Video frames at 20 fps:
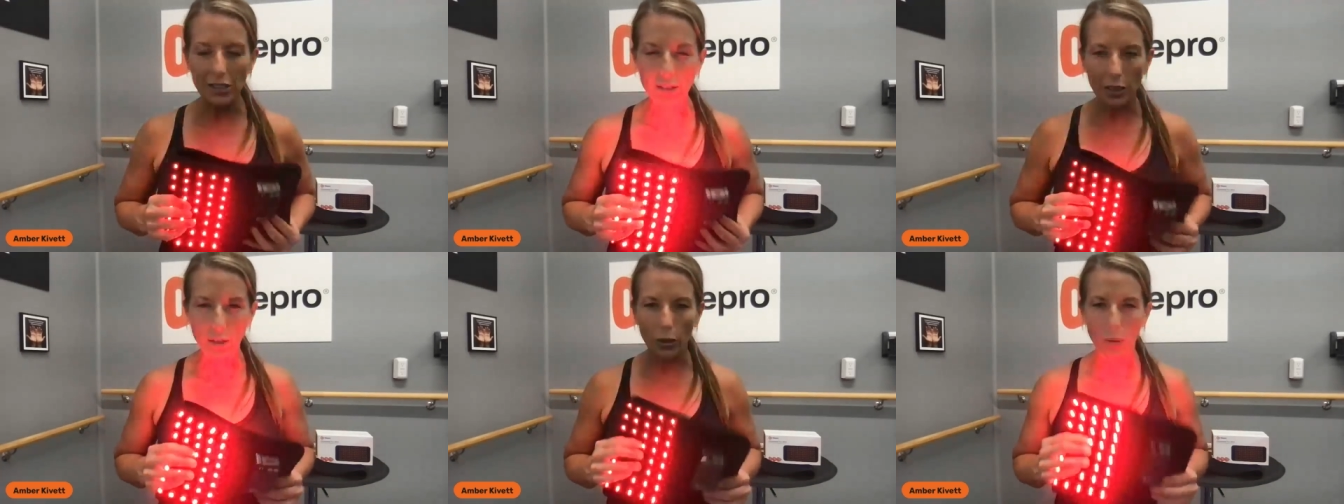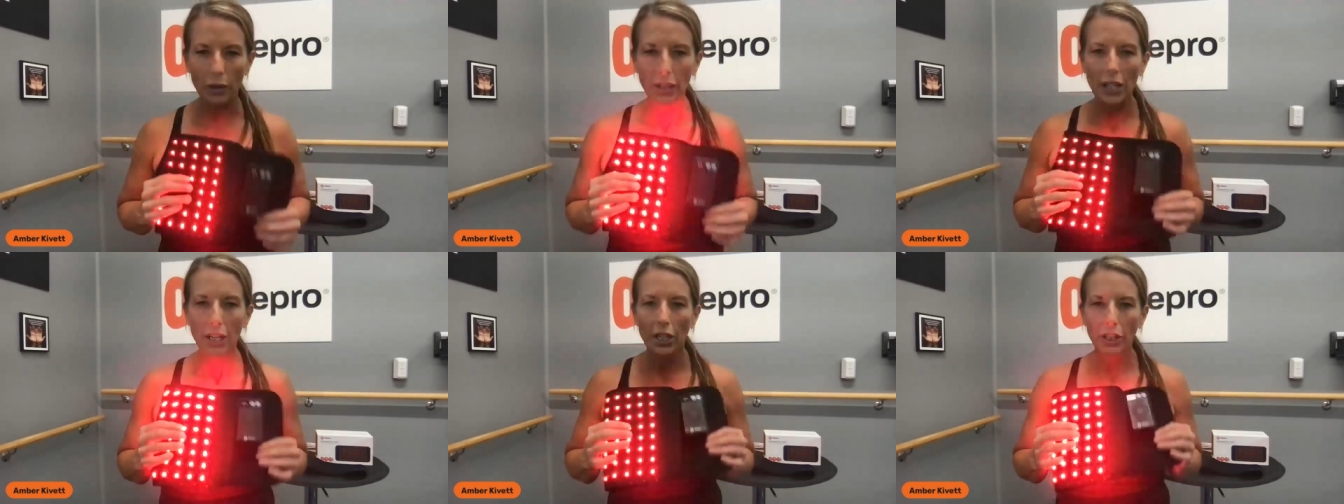
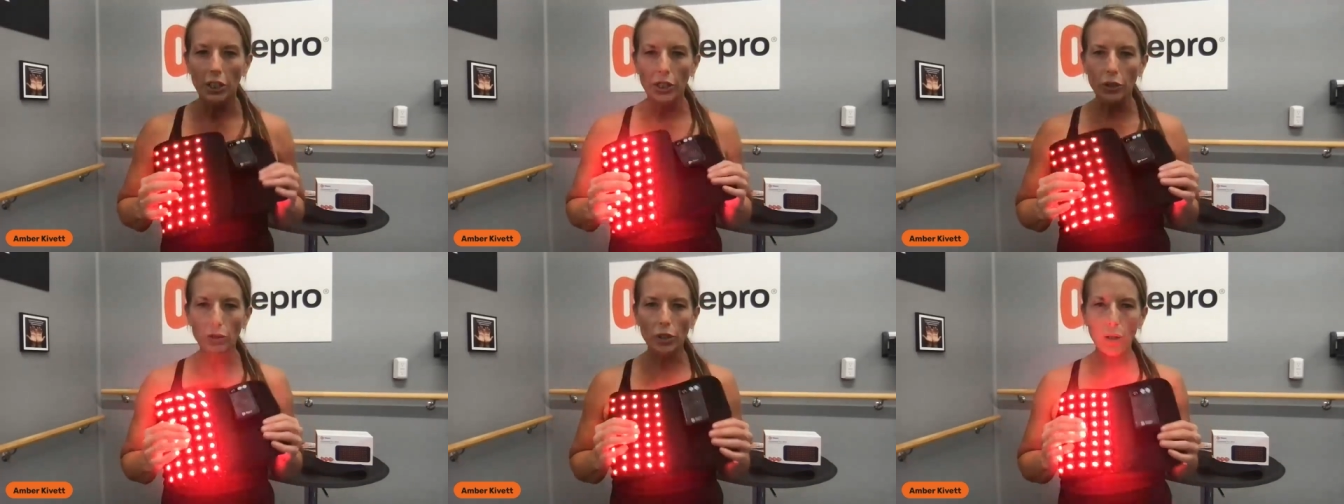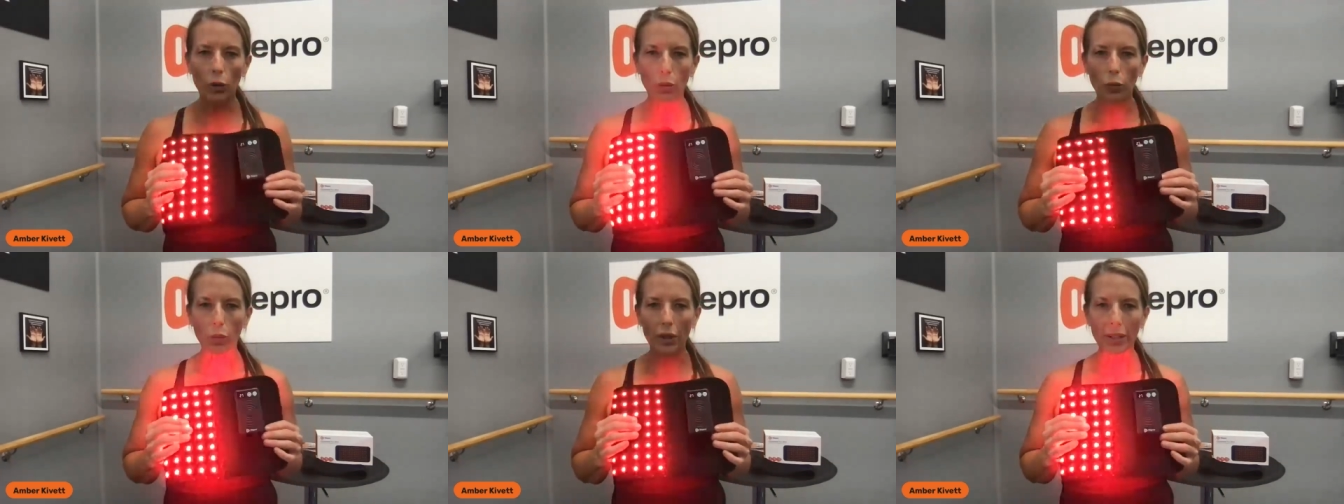So you
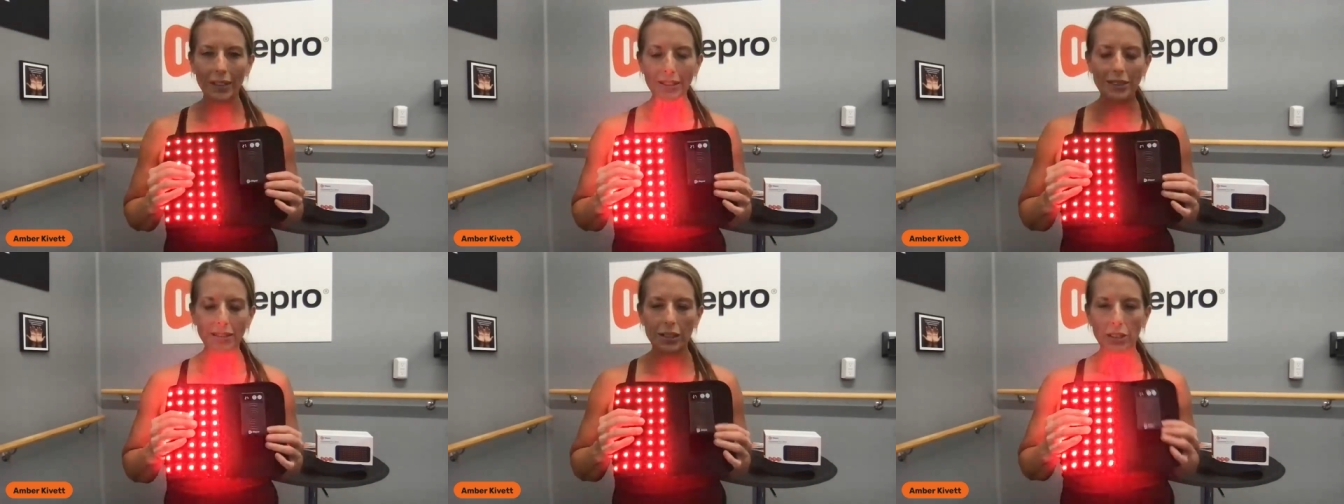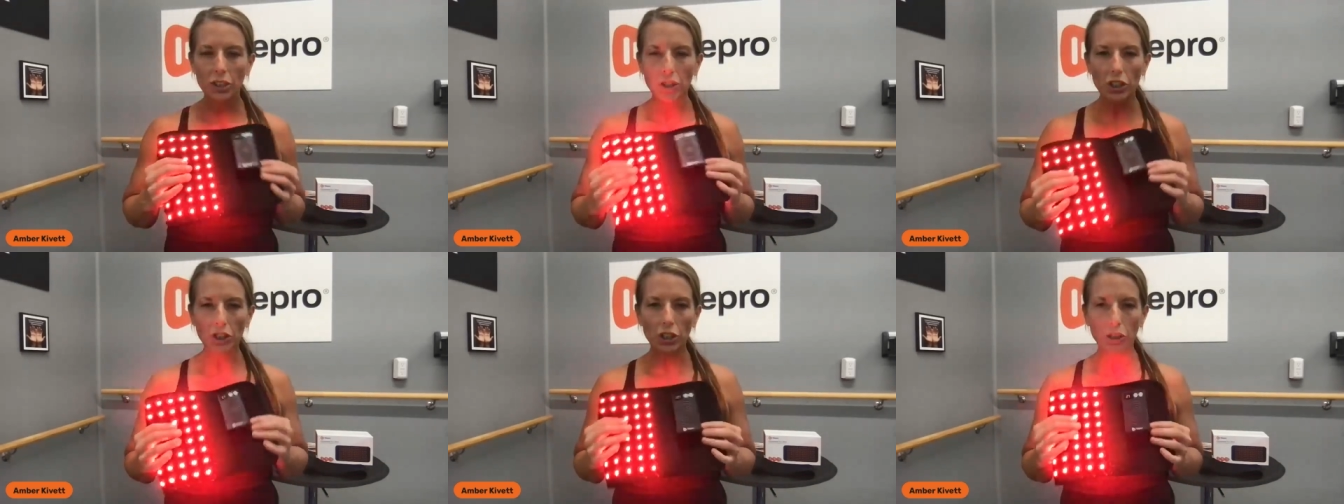don't want
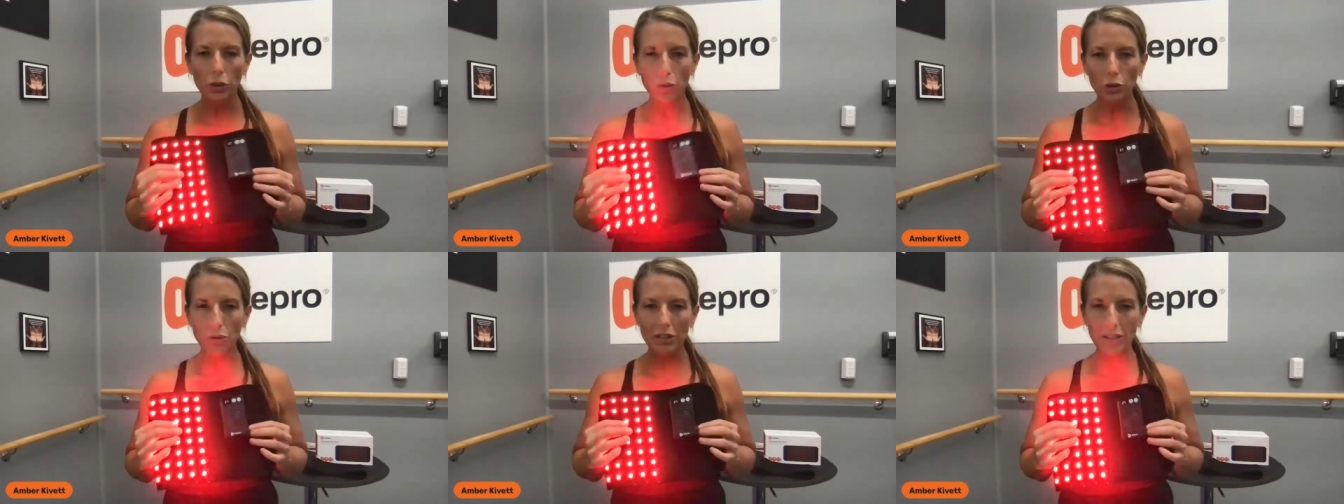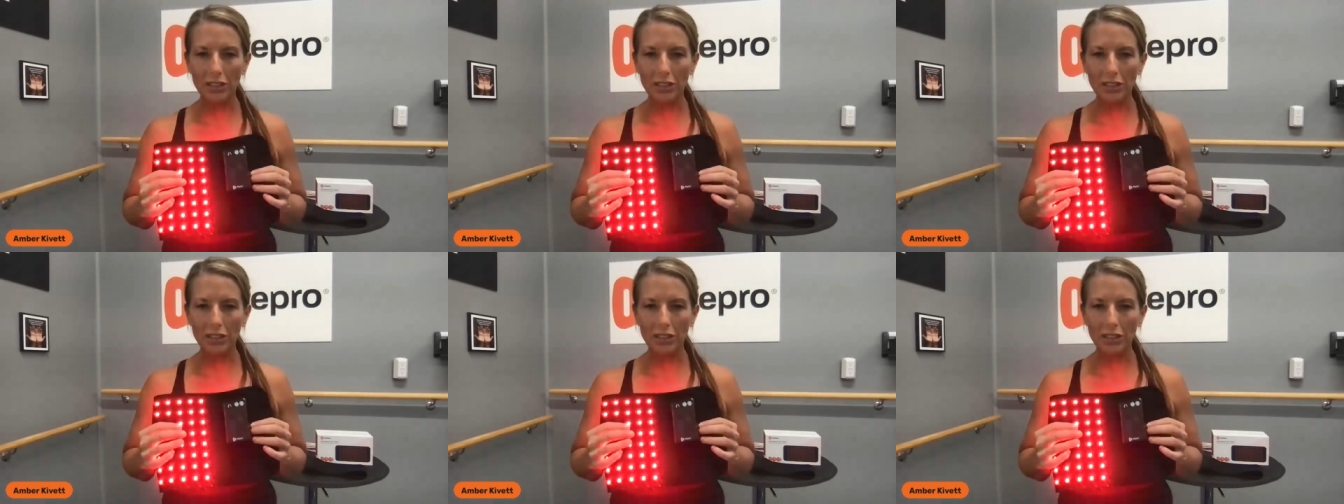to use